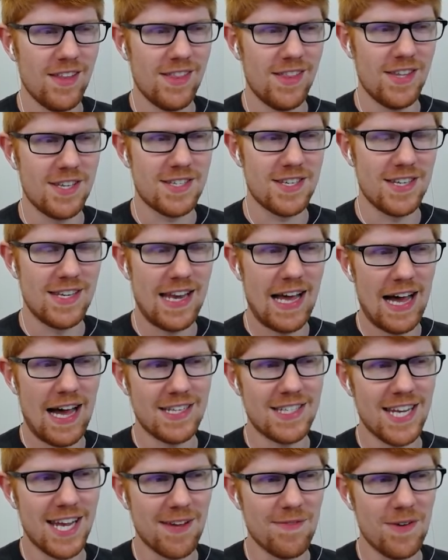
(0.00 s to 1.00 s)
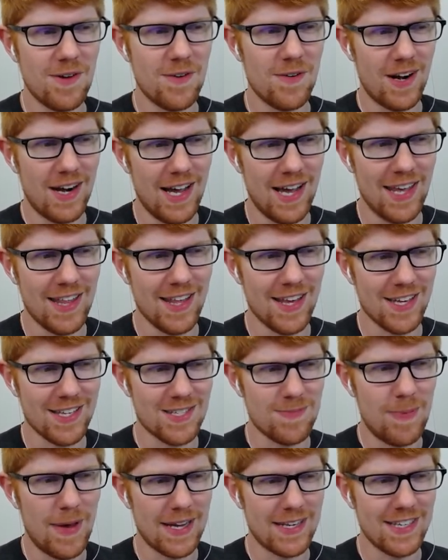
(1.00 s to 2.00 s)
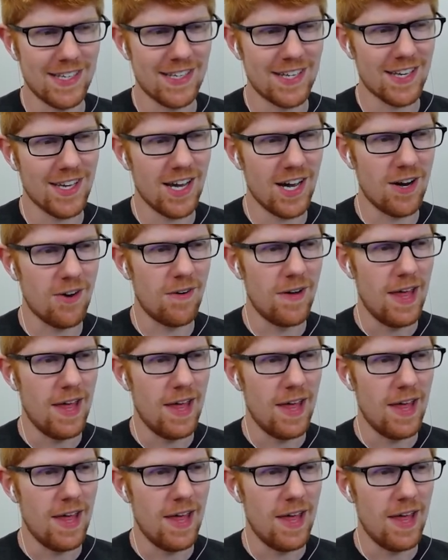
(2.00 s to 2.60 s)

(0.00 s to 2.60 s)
This did not take me where I expected to go.